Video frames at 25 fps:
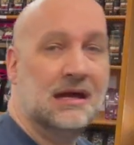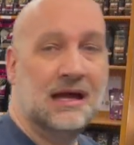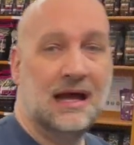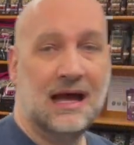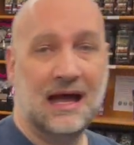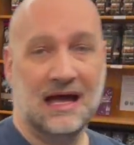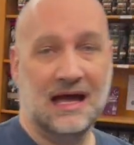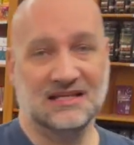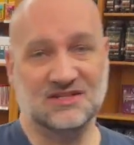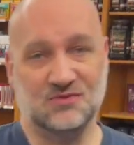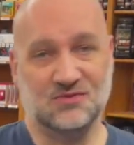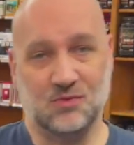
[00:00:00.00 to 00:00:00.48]

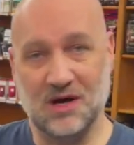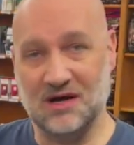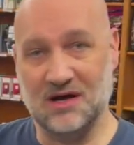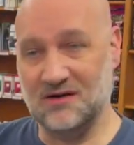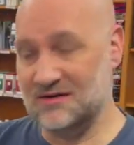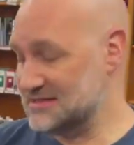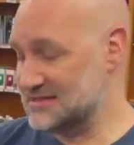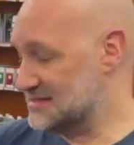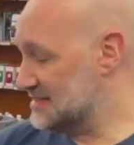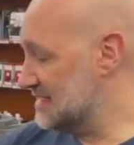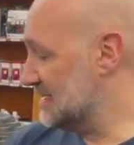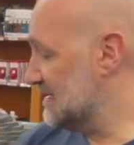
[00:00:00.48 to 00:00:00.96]
as
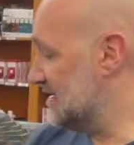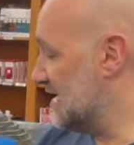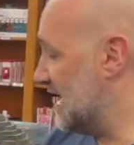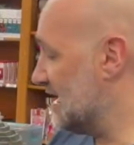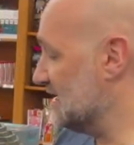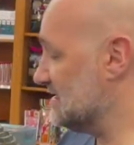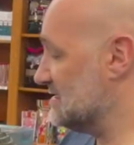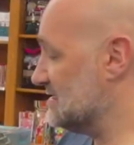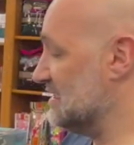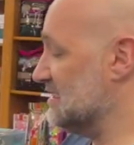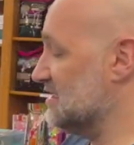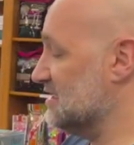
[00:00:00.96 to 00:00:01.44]
well as the
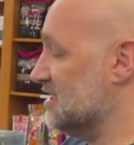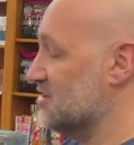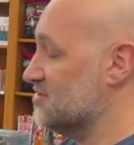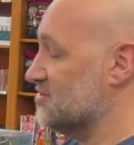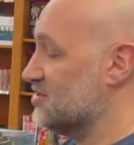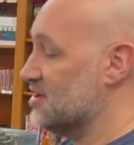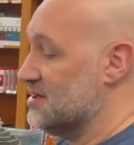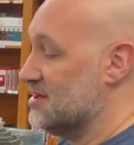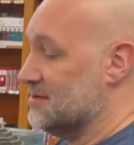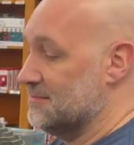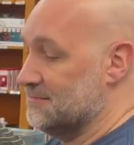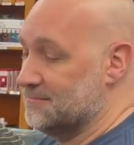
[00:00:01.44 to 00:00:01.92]

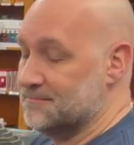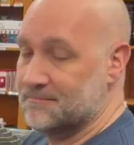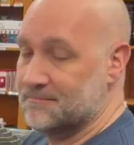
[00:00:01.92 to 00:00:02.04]
1900,